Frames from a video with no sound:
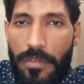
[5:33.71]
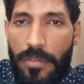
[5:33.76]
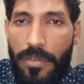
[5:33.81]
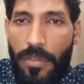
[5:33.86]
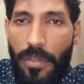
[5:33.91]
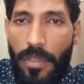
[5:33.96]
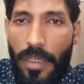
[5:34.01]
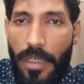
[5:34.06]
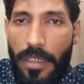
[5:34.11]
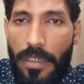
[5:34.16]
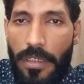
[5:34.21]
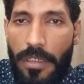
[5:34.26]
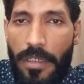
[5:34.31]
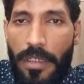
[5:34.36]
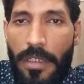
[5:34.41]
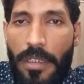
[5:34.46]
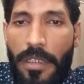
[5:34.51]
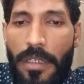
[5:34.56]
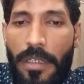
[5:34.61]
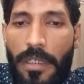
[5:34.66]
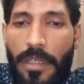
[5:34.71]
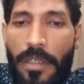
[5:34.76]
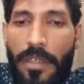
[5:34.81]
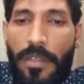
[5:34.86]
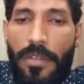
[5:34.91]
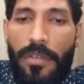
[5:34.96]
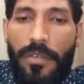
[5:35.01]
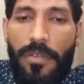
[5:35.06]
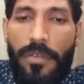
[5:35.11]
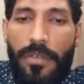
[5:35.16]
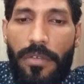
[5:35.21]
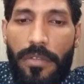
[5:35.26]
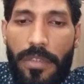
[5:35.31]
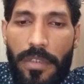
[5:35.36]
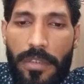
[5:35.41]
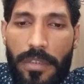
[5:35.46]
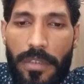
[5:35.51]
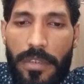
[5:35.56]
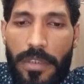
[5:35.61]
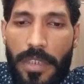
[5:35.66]
July. So
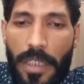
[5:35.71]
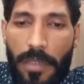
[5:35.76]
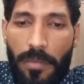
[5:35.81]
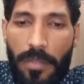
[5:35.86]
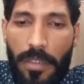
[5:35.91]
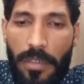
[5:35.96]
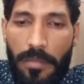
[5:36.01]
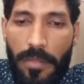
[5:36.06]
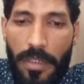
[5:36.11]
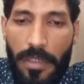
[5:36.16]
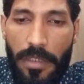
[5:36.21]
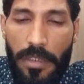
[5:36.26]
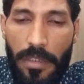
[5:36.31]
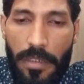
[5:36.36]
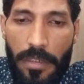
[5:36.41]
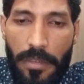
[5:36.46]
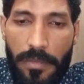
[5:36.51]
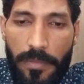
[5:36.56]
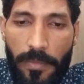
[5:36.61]
this is tabular method.